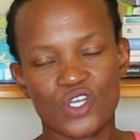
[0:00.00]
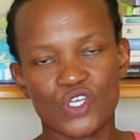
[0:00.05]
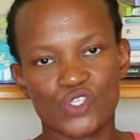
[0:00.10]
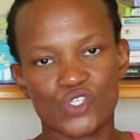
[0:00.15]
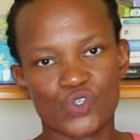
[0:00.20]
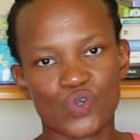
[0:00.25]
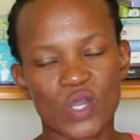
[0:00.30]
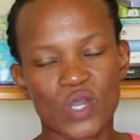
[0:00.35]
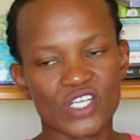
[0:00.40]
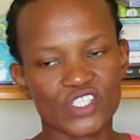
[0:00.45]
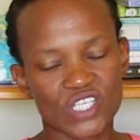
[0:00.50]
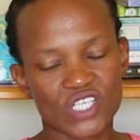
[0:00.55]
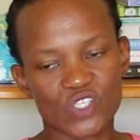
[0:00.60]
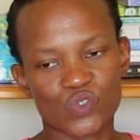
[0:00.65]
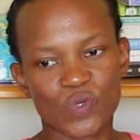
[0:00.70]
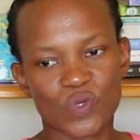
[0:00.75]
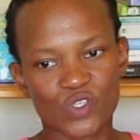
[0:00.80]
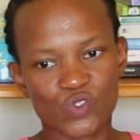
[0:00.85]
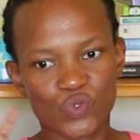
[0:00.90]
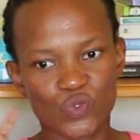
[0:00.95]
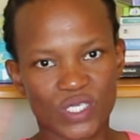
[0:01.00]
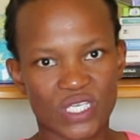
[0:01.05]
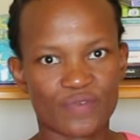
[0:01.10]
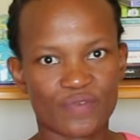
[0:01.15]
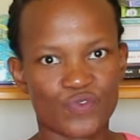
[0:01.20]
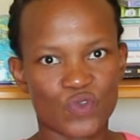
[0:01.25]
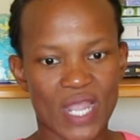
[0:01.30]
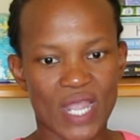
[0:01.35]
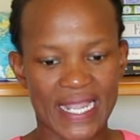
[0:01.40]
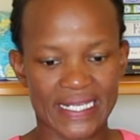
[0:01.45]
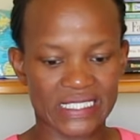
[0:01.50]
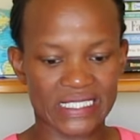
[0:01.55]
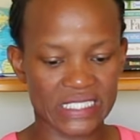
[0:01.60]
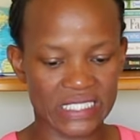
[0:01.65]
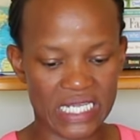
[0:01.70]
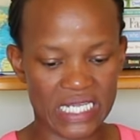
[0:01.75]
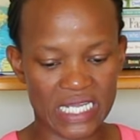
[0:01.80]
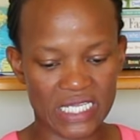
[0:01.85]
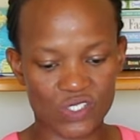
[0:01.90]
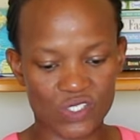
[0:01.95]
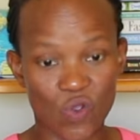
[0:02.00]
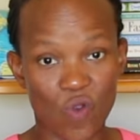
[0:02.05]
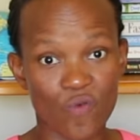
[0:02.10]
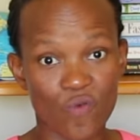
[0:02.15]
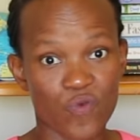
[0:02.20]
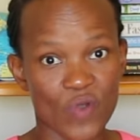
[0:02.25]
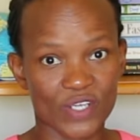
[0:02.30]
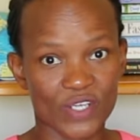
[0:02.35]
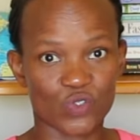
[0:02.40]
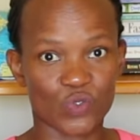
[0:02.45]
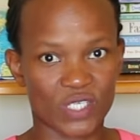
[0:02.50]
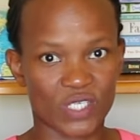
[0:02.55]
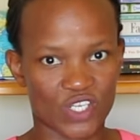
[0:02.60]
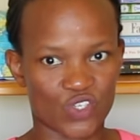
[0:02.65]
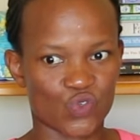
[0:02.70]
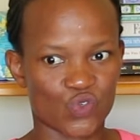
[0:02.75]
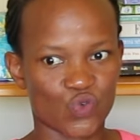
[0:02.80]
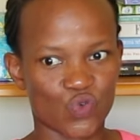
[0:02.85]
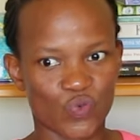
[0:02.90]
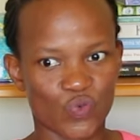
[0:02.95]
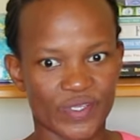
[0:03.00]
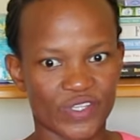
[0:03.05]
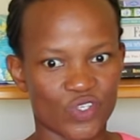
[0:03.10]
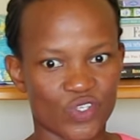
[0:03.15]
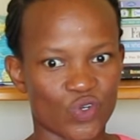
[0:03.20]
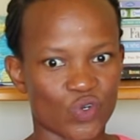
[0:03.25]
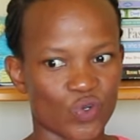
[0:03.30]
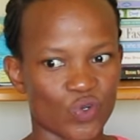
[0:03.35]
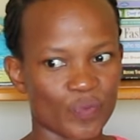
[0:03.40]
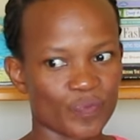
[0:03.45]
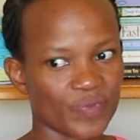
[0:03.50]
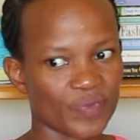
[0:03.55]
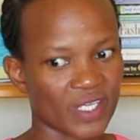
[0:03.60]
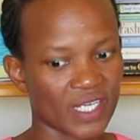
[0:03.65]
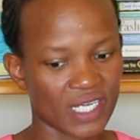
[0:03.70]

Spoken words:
So I just want to give you ideas of what you can do with your